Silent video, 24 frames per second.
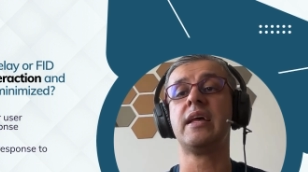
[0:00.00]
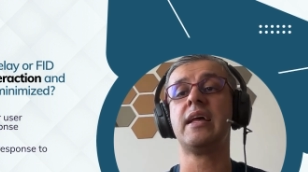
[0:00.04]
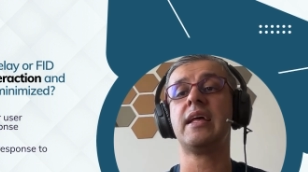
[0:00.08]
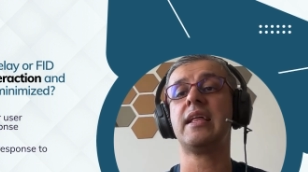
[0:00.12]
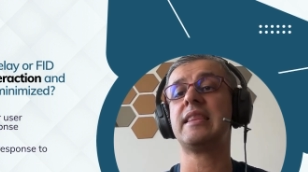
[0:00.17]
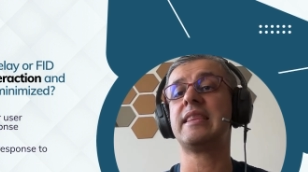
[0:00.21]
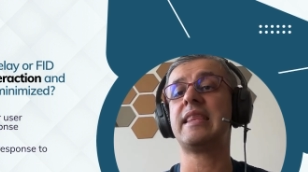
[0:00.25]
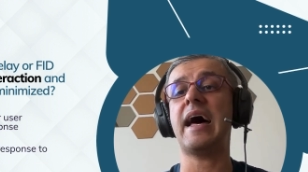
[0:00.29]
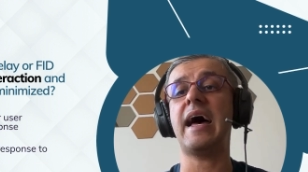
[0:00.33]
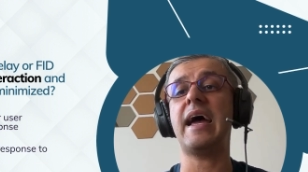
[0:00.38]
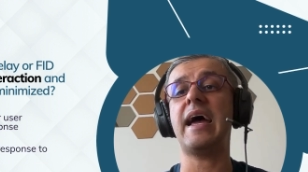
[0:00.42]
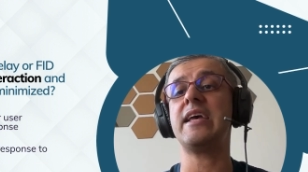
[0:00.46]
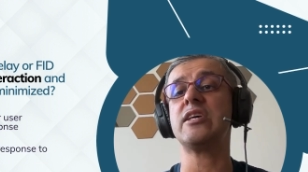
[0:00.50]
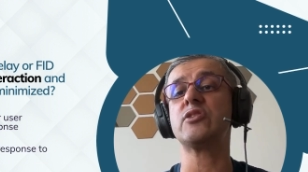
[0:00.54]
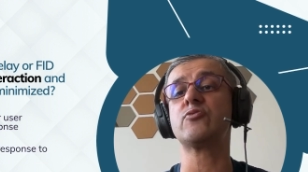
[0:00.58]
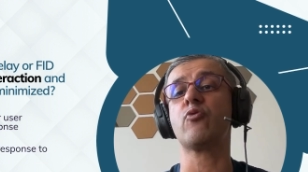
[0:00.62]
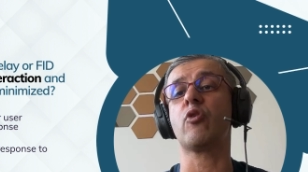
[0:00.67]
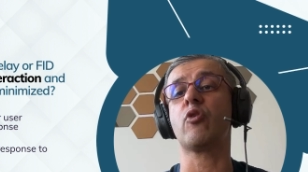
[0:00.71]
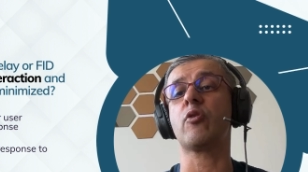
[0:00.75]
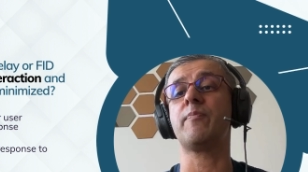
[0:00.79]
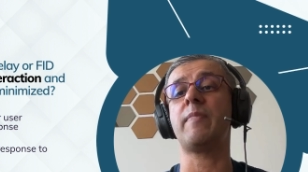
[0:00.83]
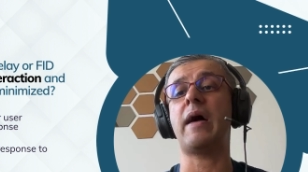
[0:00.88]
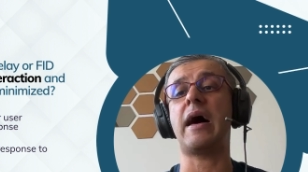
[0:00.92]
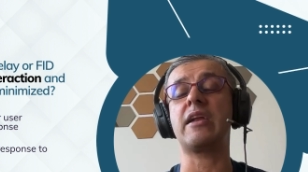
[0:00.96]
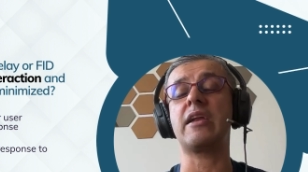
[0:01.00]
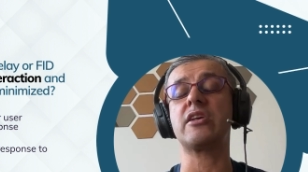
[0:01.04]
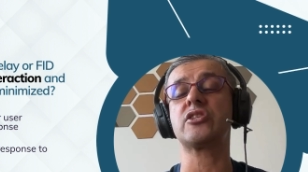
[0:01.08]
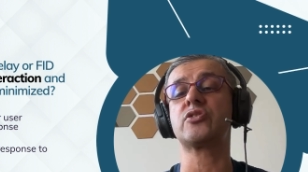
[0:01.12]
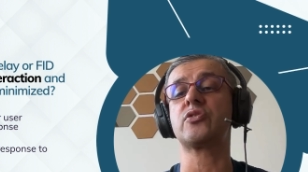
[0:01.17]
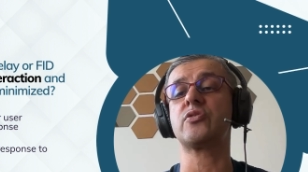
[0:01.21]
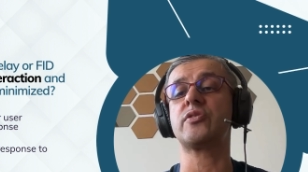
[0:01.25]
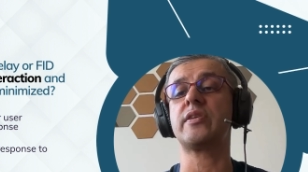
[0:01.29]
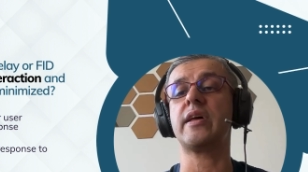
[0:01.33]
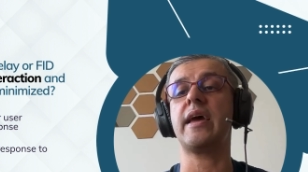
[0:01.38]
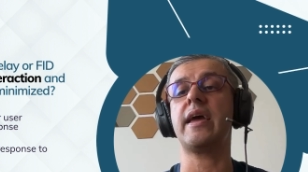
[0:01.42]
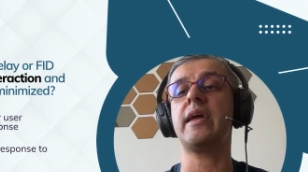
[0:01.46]
That is what matters
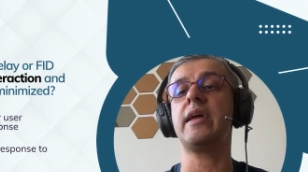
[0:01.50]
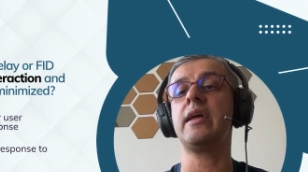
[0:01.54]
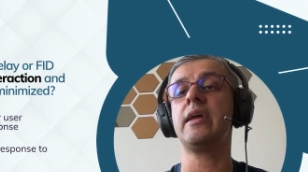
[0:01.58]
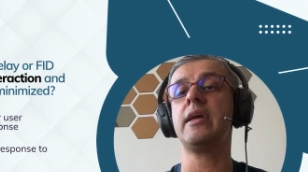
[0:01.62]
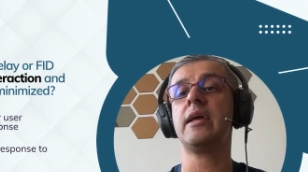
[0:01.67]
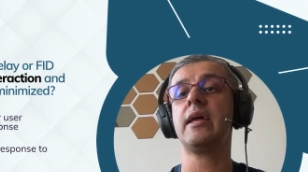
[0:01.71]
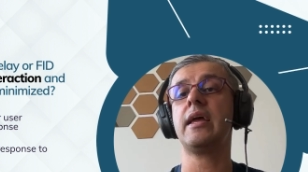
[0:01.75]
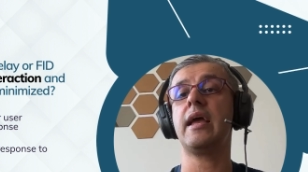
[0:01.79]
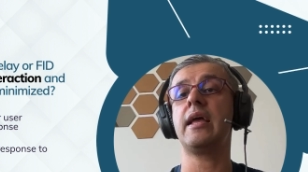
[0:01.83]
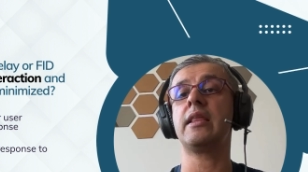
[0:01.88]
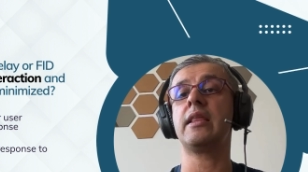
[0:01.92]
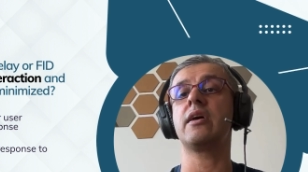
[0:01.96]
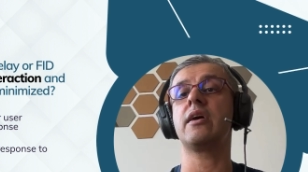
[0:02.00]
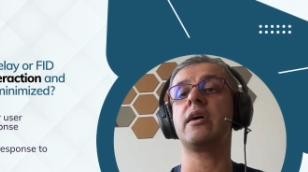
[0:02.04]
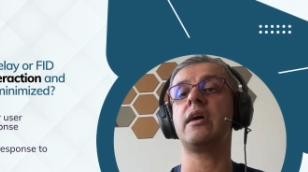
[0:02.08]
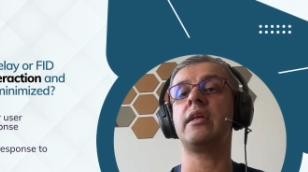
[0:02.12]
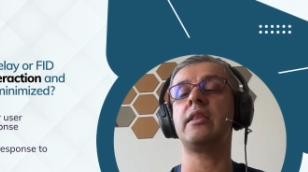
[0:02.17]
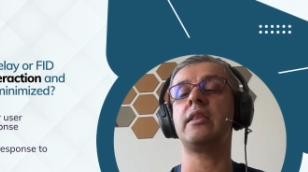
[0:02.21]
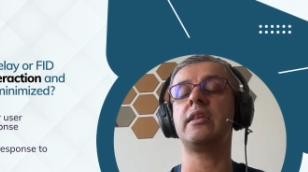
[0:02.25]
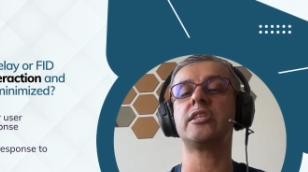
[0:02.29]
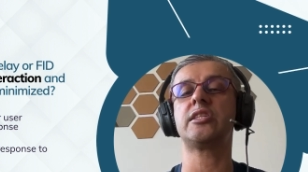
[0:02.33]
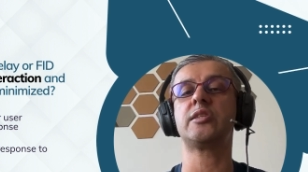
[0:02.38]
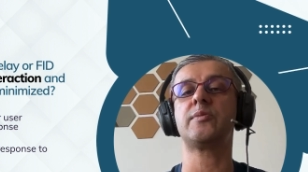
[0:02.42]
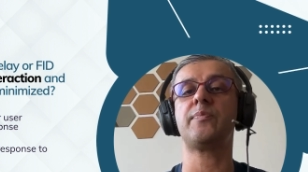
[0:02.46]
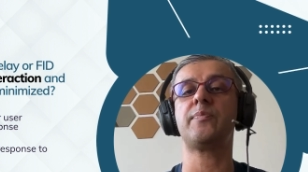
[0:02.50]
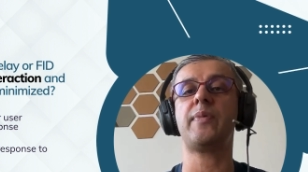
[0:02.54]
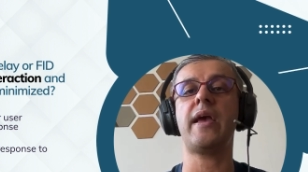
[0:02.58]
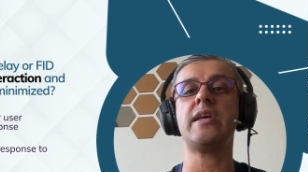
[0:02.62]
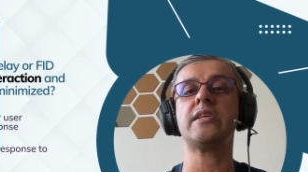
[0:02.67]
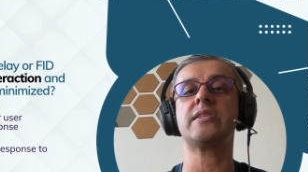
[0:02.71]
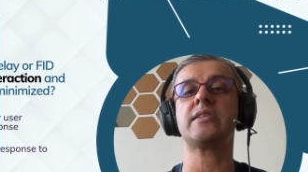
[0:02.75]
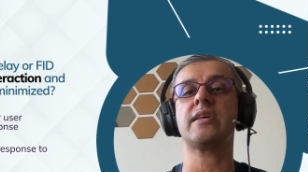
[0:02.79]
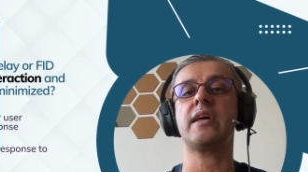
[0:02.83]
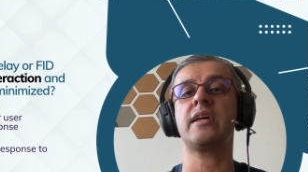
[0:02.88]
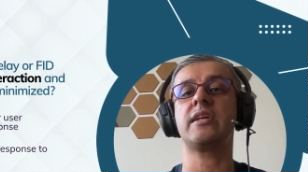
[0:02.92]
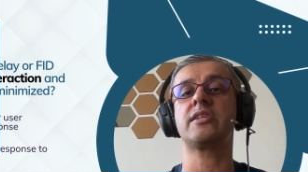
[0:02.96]
today in the in this space
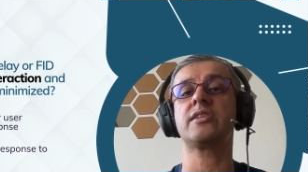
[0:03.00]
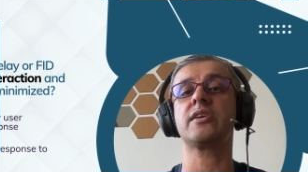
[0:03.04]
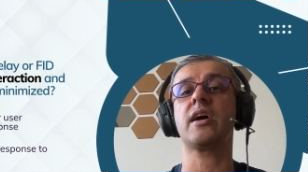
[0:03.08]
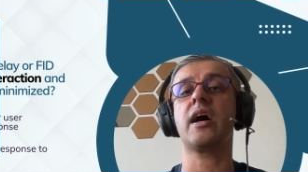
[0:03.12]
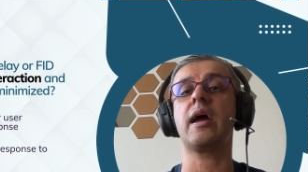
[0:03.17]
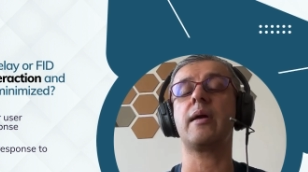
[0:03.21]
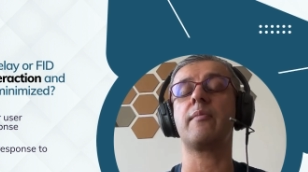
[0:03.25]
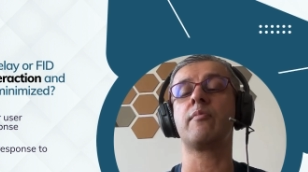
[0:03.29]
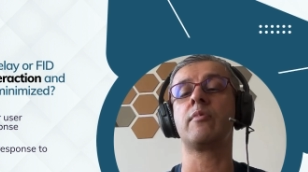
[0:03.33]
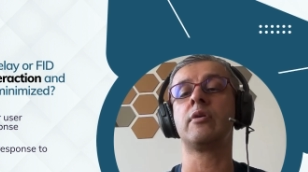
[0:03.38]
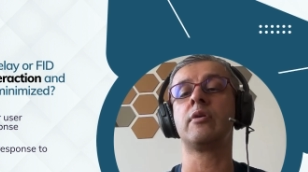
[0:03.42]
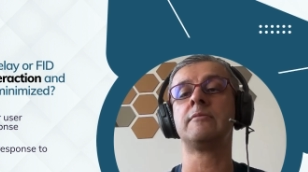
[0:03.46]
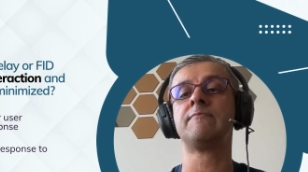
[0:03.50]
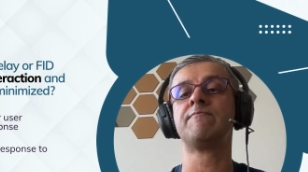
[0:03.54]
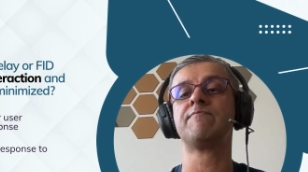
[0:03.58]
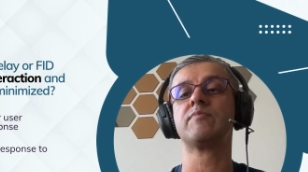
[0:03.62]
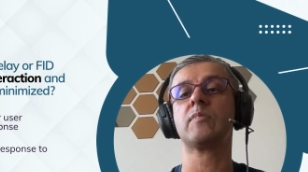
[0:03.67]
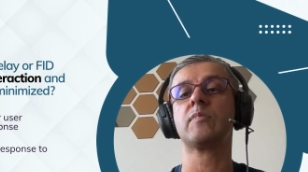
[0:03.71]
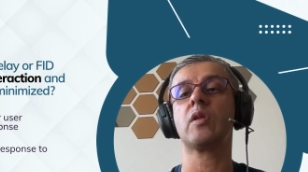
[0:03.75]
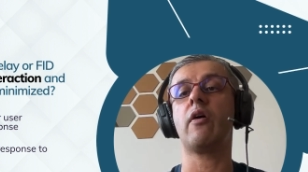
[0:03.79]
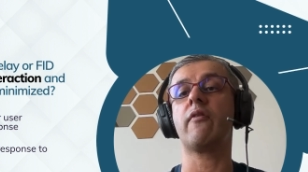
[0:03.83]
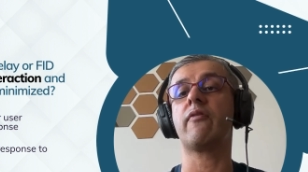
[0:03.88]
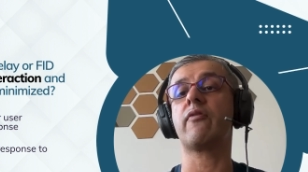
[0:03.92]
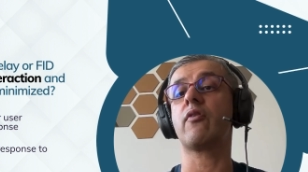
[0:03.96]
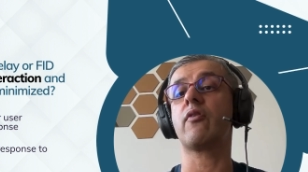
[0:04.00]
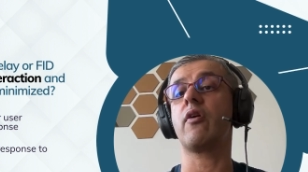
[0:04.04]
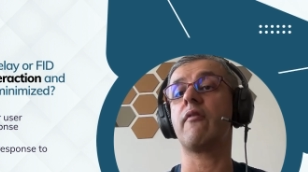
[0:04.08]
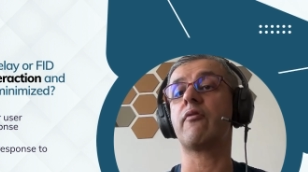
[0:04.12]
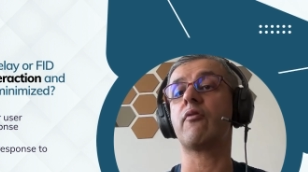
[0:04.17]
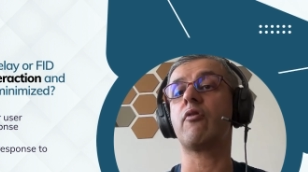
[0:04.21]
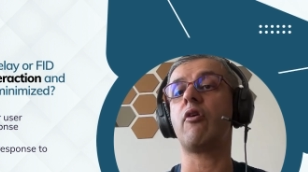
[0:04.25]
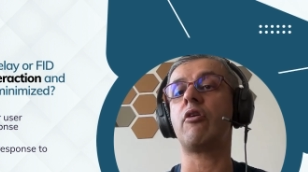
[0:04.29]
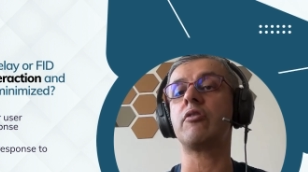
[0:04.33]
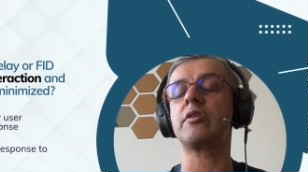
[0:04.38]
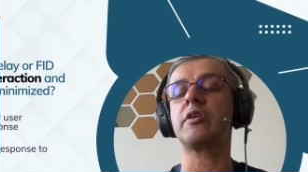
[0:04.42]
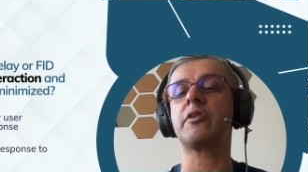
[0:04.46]
and time of, of
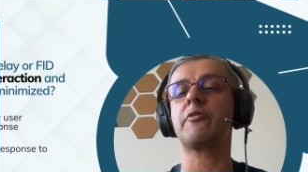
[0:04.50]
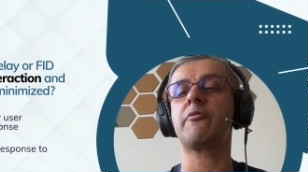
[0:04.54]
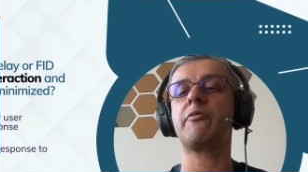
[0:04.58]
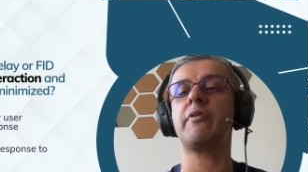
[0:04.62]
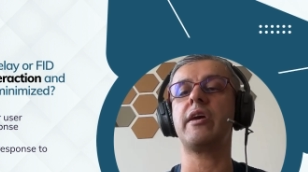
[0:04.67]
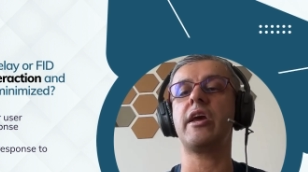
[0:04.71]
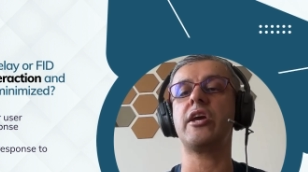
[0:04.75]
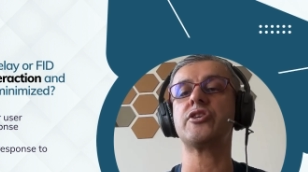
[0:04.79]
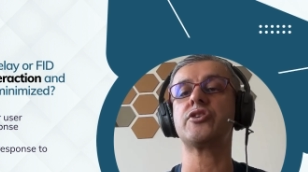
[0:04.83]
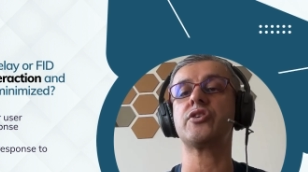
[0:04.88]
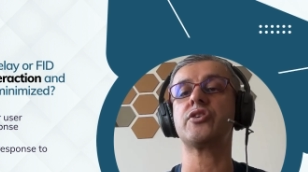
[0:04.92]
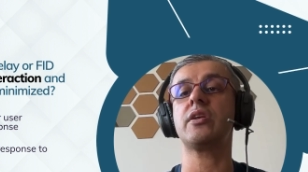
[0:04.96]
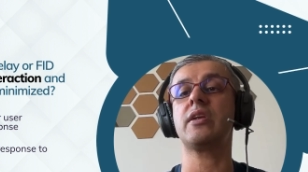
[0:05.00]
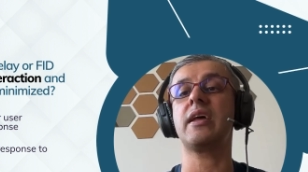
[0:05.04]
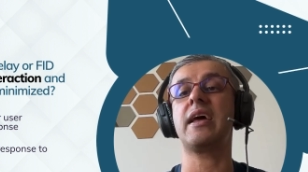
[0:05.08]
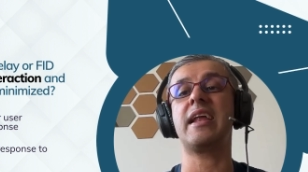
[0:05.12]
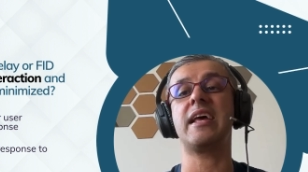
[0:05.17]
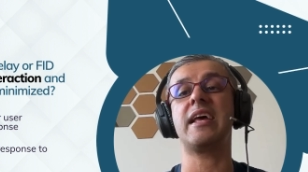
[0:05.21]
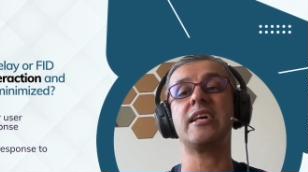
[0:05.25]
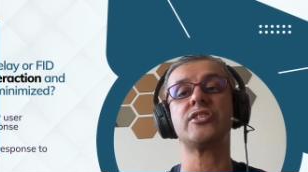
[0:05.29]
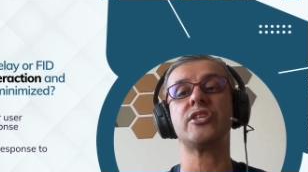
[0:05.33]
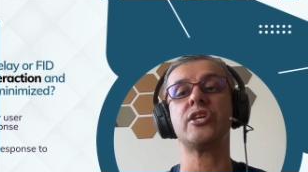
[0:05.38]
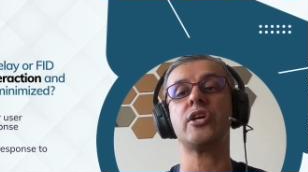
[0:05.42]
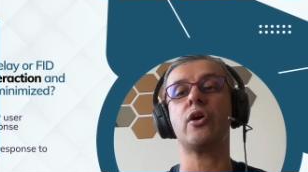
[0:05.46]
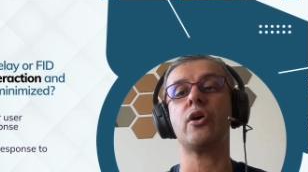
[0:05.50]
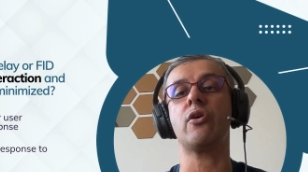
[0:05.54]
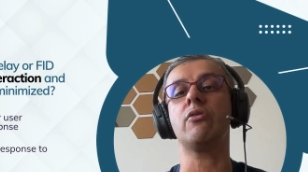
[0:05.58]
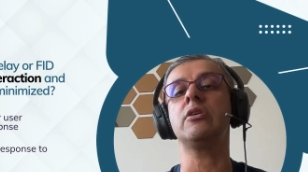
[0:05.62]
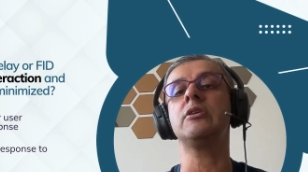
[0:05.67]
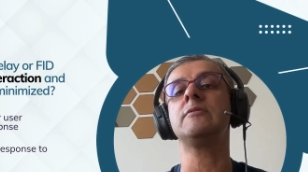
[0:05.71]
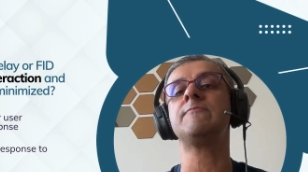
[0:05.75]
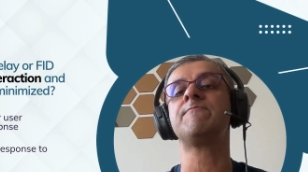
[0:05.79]
content creation and SEO.